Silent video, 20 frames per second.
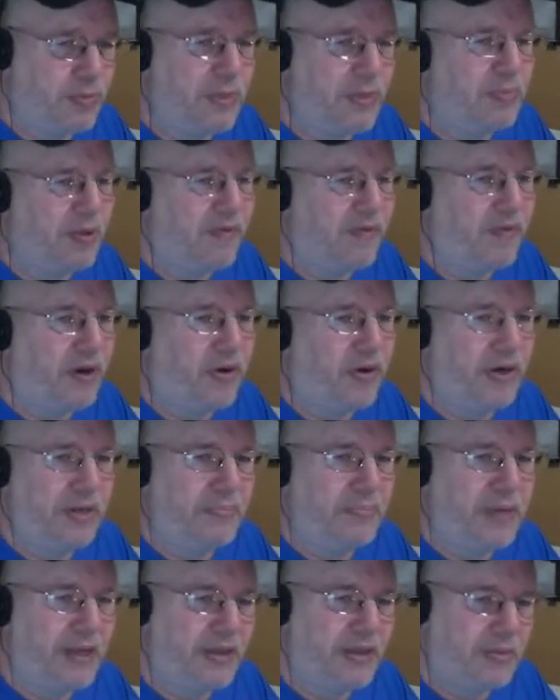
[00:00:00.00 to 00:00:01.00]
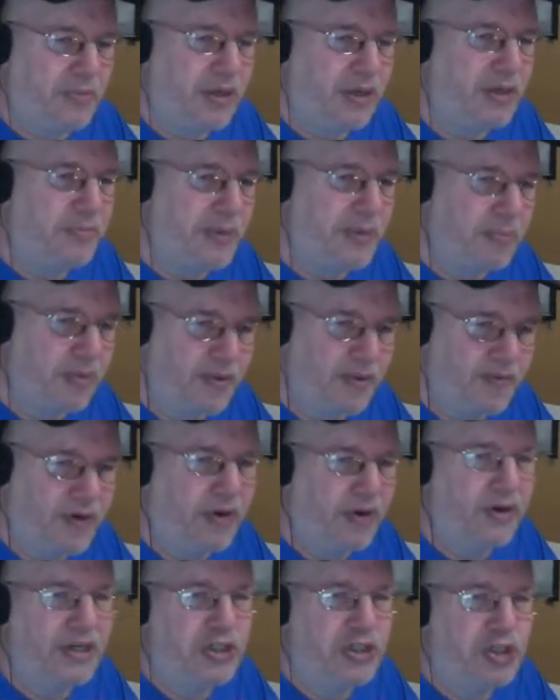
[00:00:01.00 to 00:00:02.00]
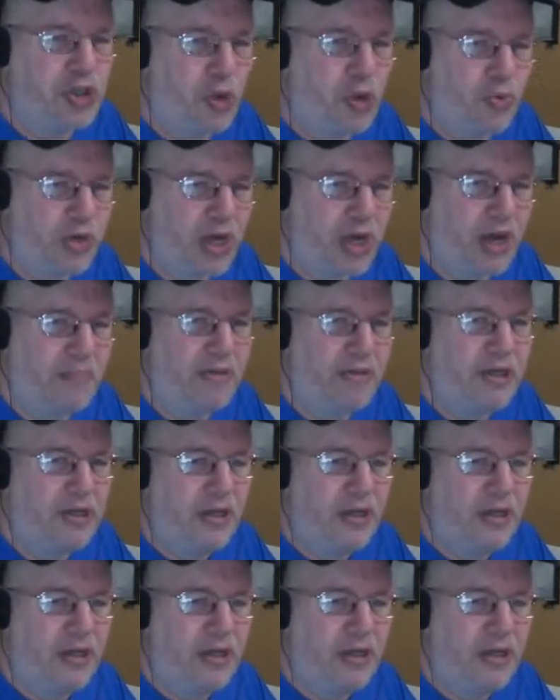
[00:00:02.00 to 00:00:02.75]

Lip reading: people have already paid their money. People have already showed up.